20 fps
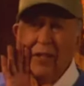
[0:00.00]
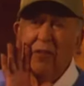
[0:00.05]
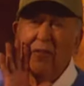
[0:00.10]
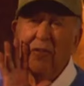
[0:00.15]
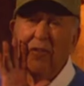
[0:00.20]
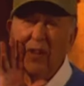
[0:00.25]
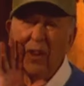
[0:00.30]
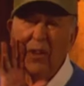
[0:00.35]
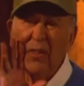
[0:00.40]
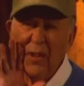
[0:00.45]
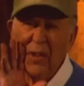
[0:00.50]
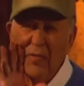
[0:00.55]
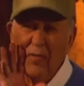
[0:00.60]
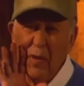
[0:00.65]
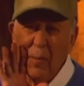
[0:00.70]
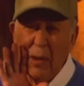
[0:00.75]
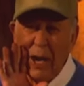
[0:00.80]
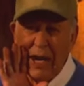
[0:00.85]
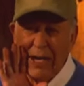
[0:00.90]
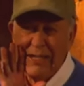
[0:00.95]
little filthy
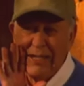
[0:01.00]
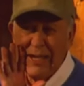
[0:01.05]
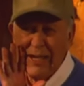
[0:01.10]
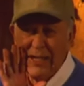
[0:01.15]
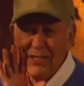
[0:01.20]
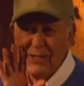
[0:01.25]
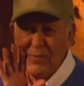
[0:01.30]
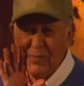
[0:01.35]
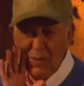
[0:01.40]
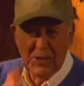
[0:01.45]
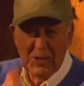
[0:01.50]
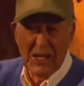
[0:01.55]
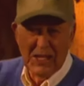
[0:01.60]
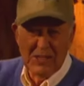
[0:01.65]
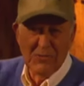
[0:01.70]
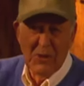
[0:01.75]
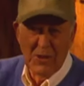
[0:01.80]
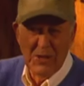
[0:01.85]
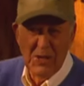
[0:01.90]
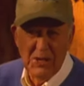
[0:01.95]
for my taste, but
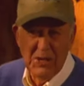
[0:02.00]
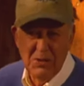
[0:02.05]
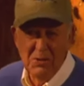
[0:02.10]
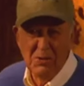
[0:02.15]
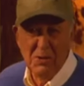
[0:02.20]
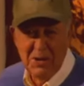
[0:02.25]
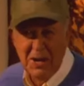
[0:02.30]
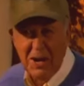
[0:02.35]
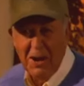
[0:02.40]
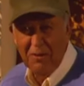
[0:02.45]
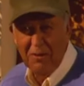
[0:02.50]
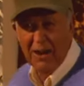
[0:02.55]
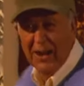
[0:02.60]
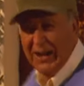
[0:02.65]
that's what they're doing now,